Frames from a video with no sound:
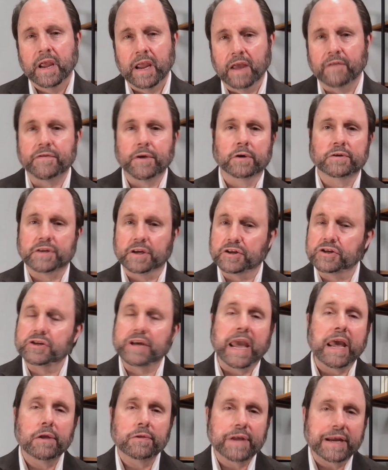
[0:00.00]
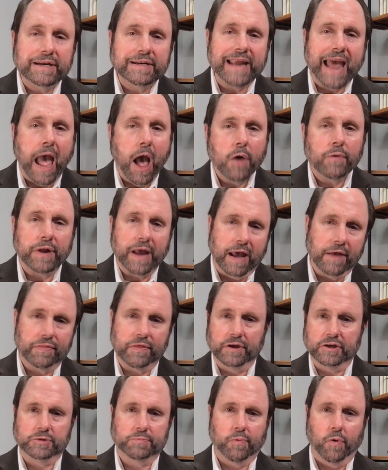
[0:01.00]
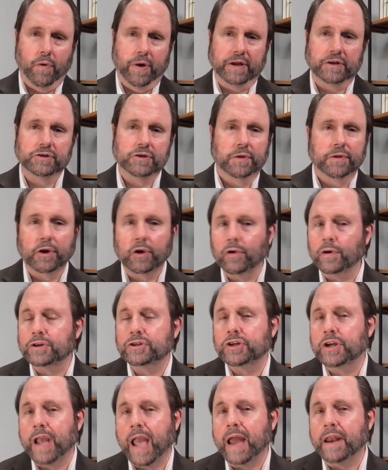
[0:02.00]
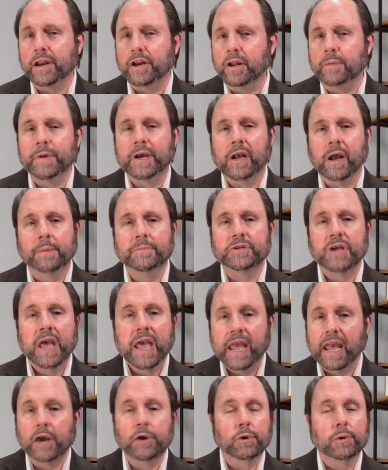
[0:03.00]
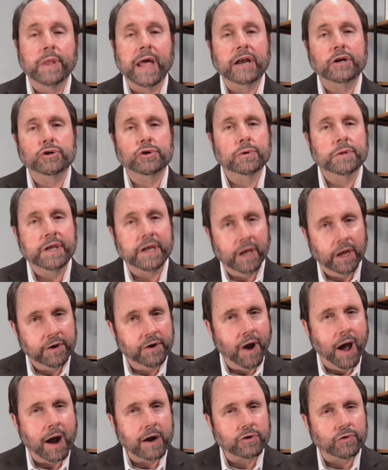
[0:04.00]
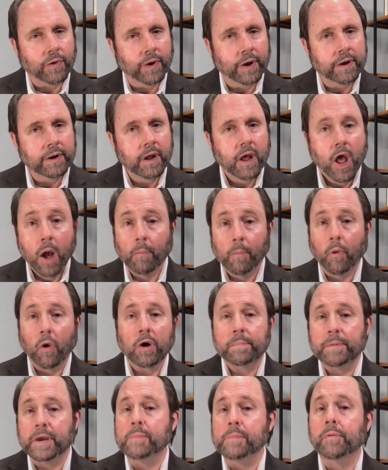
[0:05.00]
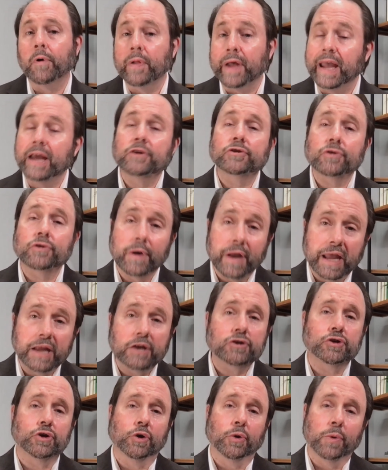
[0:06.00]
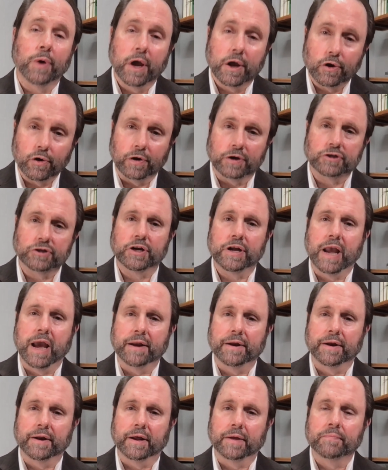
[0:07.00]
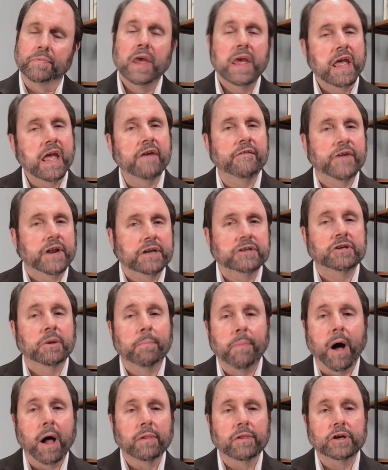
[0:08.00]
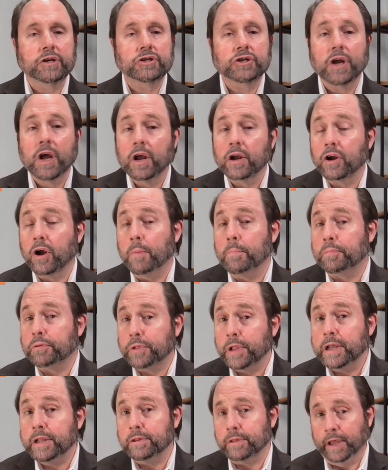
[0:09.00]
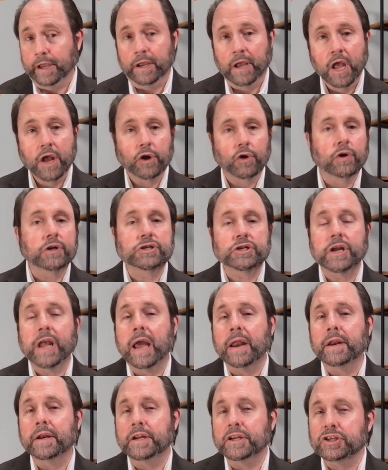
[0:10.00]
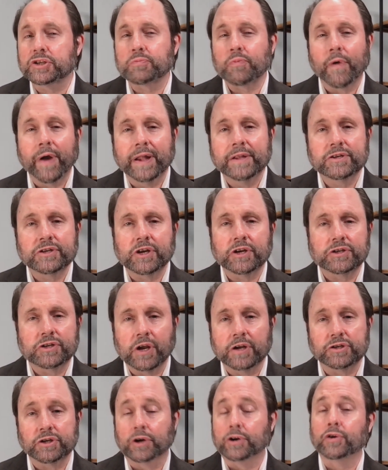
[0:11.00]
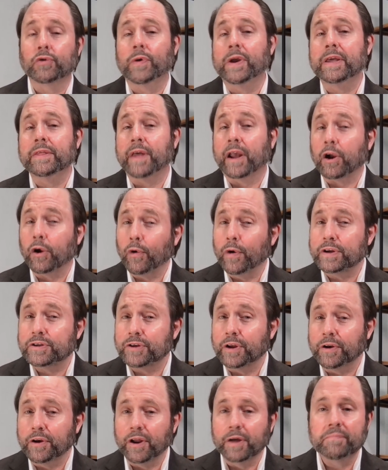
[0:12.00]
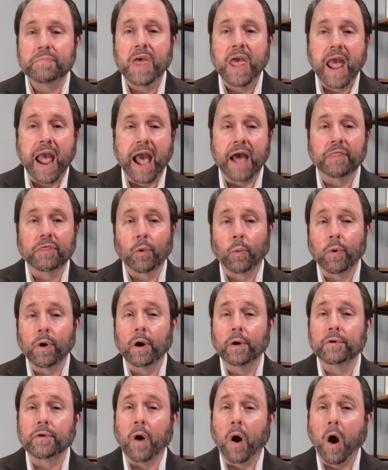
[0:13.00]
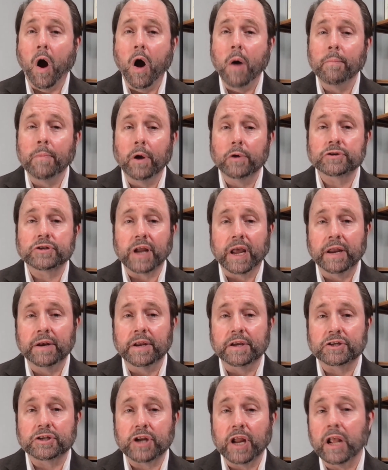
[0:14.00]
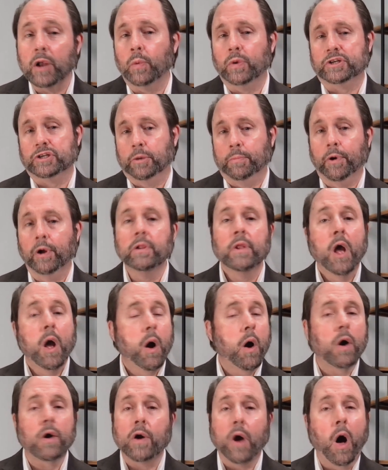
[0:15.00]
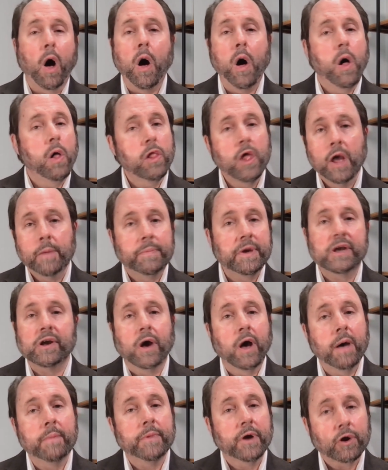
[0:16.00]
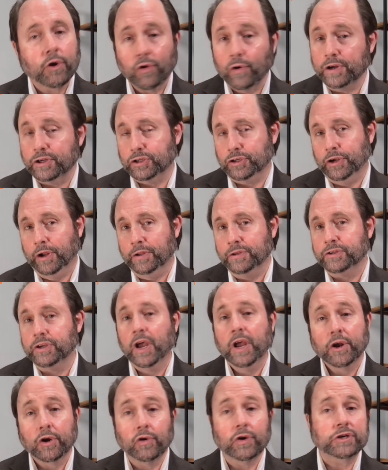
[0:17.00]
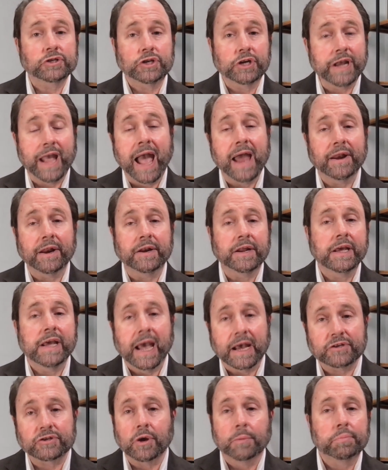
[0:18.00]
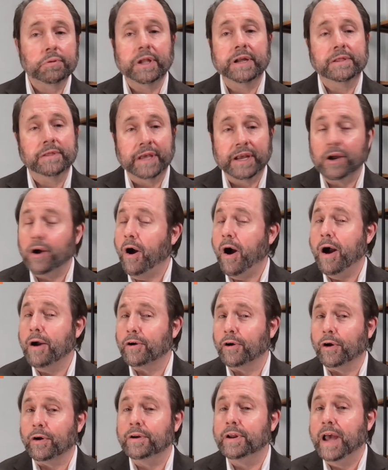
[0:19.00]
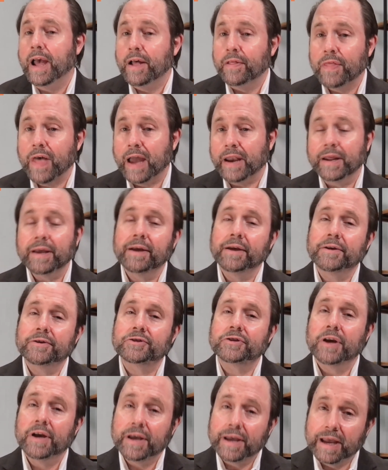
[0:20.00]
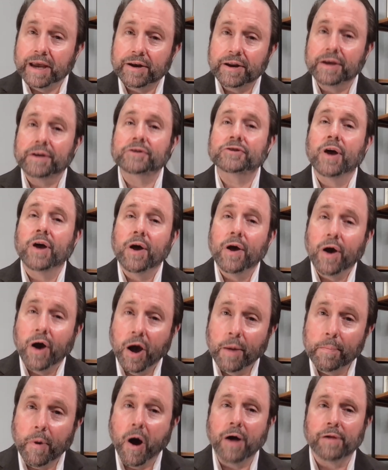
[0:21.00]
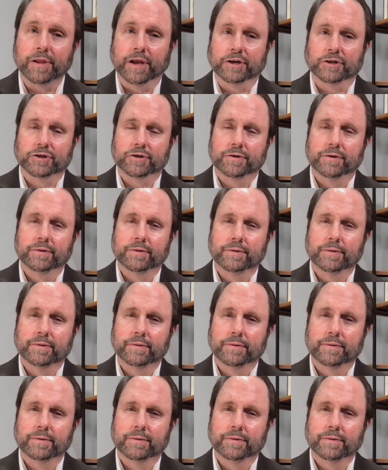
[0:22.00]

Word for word: if there's a scaling down at this point so that Christianity becomes intellectually a doctrine, more people enter into Christianity. If it is abolished completely, Christianity spreads to such a degree that Christendom and the world are almost indistinguishable or all become Christians. Christianity has completely conquered, that is, it is abolished.